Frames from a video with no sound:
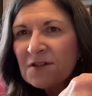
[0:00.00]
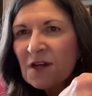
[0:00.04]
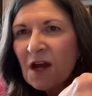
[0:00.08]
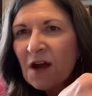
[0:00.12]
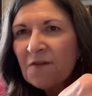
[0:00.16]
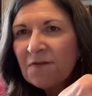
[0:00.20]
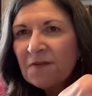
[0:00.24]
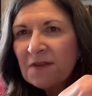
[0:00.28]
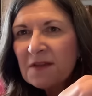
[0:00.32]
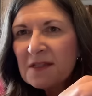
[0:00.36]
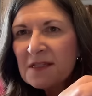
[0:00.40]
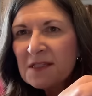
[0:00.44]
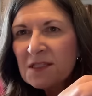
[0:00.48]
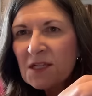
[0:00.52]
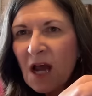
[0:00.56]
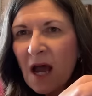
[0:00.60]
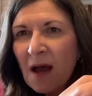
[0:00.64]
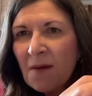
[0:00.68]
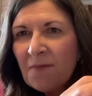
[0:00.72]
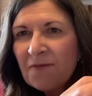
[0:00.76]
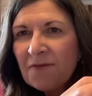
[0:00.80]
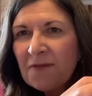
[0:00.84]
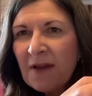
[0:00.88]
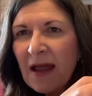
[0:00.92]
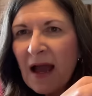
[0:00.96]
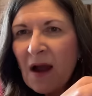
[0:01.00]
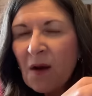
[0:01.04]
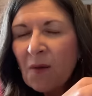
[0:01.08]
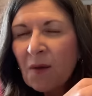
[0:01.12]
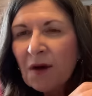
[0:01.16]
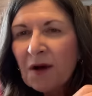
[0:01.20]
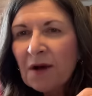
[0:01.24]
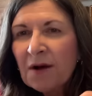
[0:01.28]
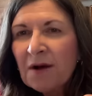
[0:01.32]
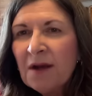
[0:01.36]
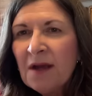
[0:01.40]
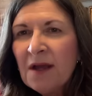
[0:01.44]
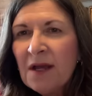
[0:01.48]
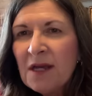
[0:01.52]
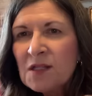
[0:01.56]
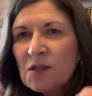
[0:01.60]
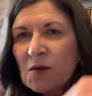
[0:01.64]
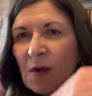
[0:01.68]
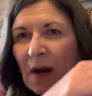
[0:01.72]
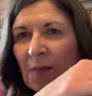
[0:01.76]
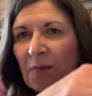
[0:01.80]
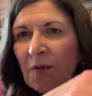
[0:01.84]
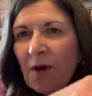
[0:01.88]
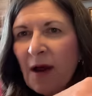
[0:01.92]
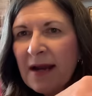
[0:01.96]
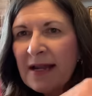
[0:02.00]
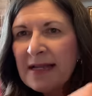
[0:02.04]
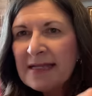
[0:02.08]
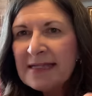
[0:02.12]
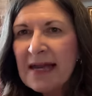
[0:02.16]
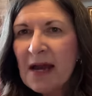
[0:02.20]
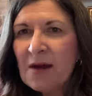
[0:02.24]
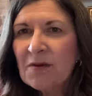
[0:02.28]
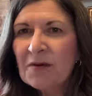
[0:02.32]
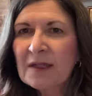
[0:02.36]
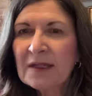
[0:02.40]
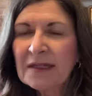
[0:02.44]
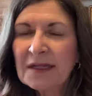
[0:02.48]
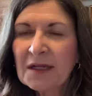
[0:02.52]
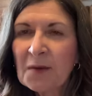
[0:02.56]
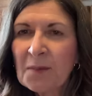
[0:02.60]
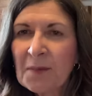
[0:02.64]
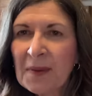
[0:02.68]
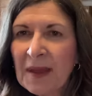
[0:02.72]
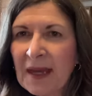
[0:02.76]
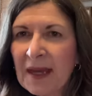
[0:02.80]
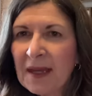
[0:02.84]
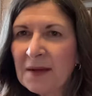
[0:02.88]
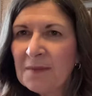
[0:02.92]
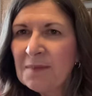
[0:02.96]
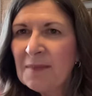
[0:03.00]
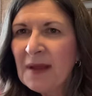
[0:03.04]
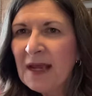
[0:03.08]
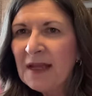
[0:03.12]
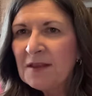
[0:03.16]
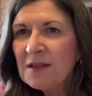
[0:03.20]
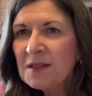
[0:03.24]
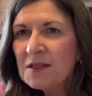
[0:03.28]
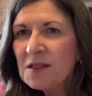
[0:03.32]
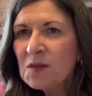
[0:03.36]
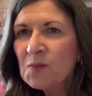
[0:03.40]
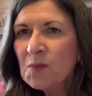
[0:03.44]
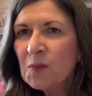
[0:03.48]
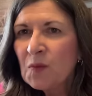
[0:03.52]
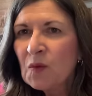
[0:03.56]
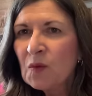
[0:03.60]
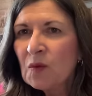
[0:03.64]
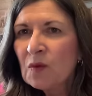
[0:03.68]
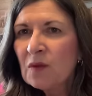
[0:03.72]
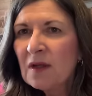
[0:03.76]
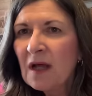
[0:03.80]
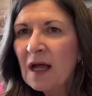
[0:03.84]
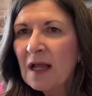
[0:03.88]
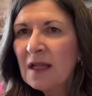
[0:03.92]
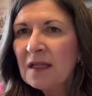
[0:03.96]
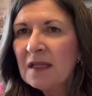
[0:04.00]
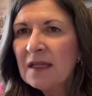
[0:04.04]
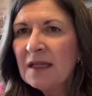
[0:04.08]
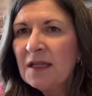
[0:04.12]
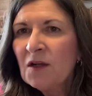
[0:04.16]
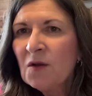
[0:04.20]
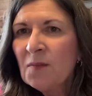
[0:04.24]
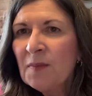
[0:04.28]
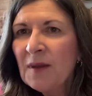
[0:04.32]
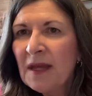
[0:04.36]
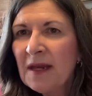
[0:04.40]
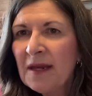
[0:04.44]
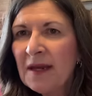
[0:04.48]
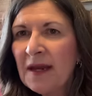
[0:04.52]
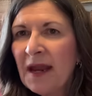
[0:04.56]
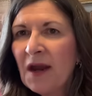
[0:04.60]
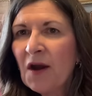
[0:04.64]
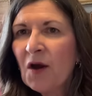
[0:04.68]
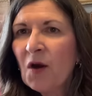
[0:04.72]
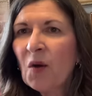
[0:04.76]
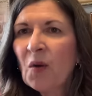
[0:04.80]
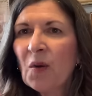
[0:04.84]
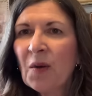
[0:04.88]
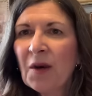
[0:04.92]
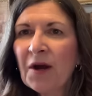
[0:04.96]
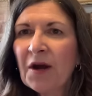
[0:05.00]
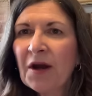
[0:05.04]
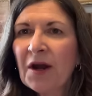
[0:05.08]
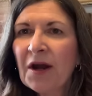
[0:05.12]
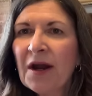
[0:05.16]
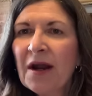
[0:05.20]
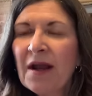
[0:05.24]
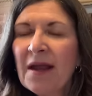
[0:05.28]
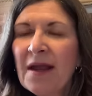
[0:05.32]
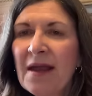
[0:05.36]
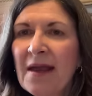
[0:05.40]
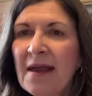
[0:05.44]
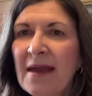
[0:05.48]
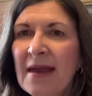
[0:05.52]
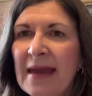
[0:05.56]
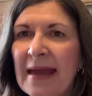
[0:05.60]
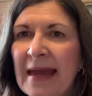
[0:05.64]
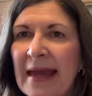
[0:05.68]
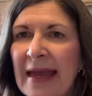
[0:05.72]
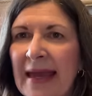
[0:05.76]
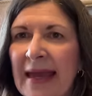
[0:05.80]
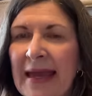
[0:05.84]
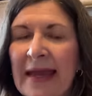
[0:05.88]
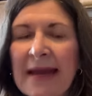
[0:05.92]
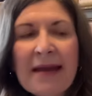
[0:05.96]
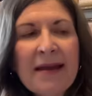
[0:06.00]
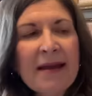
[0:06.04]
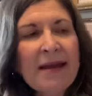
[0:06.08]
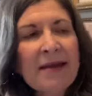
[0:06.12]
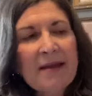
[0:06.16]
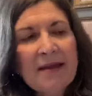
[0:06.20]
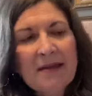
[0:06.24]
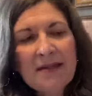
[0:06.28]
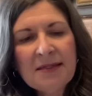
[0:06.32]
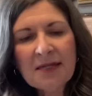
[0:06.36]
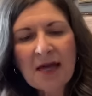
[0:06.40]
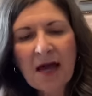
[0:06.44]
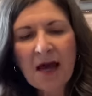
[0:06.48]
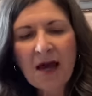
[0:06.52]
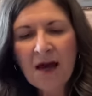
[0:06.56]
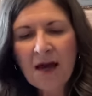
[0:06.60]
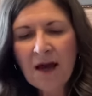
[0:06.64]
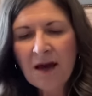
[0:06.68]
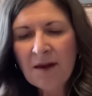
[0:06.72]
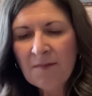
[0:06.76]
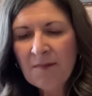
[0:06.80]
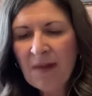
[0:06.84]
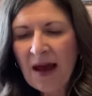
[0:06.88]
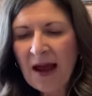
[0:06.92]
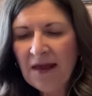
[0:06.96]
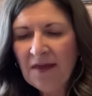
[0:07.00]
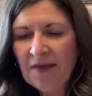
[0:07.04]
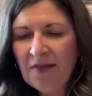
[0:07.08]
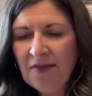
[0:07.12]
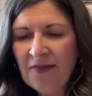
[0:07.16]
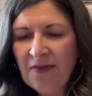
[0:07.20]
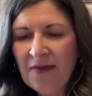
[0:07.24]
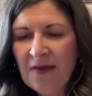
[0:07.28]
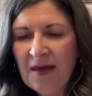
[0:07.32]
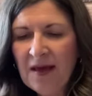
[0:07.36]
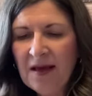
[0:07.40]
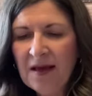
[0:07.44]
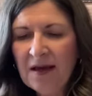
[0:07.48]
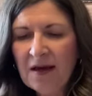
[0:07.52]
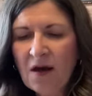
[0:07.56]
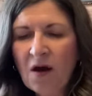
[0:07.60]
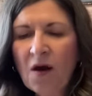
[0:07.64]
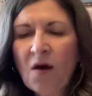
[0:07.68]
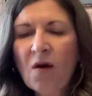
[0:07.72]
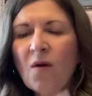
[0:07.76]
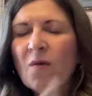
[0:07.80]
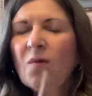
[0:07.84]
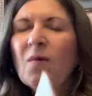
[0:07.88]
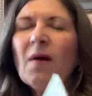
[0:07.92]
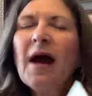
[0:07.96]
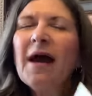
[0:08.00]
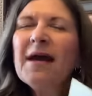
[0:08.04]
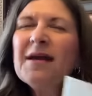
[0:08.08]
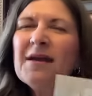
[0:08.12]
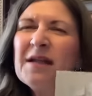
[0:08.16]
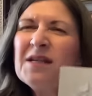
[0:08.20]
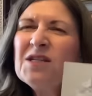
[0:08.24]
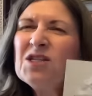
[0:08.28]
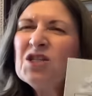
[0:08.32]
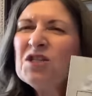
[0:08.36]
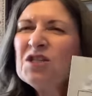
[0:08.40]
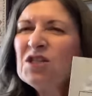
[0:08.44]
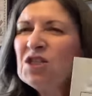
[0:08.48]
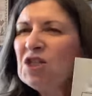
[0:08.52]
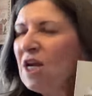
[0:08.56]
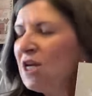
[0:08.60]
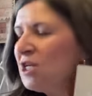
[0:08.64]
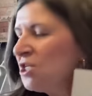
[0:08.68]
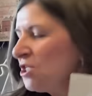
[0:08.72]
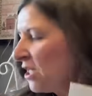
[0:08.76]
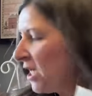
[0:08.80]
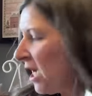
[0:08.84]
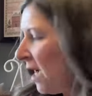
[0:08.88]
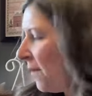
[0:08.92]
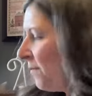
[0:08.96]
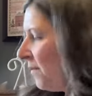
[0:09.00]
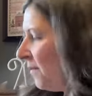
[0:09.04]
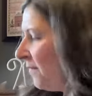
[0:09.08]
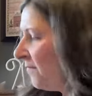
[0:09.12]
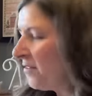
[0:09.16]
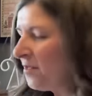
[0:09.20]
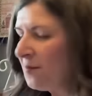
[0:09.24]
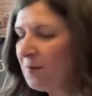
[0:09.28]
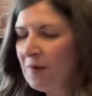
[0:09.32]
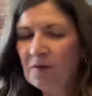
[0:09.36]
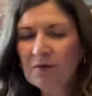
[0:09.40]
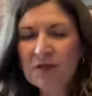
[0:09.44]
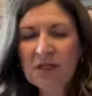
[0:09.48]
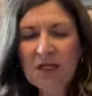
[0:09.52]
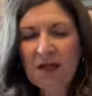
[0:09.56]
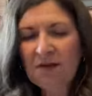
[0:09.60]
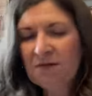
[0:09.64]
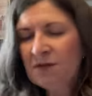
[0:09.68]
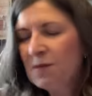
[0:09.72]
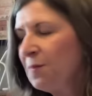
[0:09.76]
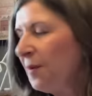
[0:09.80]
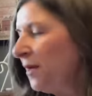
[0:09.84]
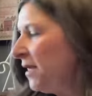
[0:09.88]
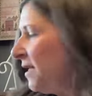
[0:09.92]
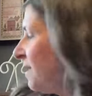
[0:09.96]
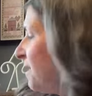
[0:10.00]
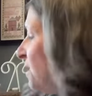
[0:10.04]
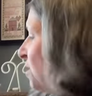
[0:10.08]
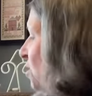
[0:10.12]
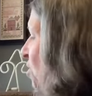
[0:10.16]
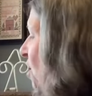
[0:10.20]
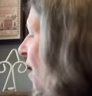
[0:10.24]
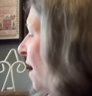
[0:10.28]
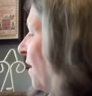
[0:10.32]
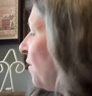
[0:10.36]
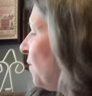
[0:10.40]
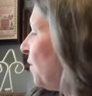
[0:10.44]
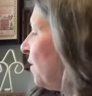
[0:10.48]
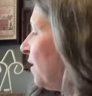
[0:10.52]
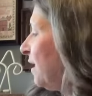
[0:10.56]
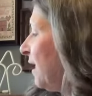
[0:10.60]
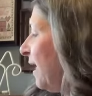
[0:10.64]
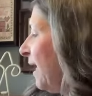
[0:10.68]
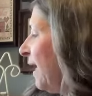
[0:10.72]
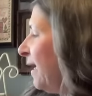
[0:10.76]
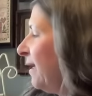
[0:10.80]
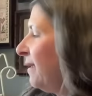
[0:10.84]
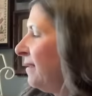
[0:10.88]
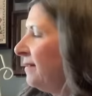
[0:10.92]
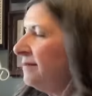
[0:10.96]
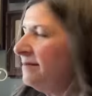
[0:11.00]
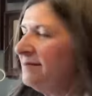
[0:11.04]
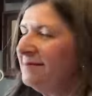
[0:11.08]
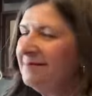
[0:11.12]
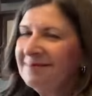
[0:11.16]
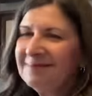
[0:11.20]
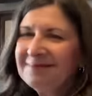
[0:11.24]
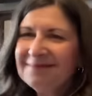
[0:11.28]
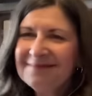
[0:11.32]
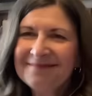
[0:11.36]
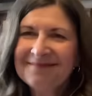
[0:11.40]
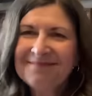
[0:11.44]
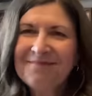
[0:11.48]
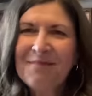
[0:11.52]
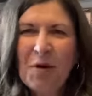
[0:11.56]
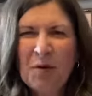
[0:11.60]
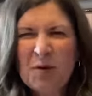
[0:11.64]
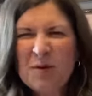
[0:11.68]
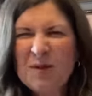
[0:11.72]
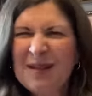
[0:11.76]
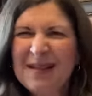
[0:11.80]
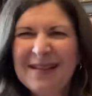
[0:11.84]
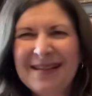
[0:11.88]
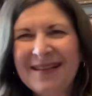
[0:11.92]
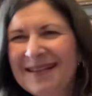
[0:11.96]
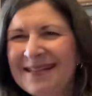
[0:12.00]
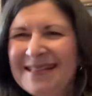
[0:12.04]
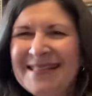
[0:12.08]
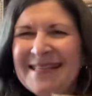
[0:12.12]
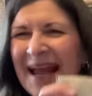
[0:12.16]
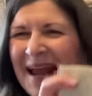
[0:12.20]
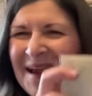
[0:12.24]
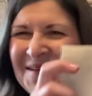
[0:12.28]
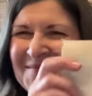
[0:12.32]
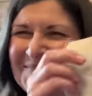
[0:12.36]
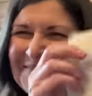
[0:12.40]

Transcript: off this top flower, so I brought it down a little bit, made the spool a little bit narrower, and um, I think, oh, I just changed a couple of the motifs, but it's generally mostly the same.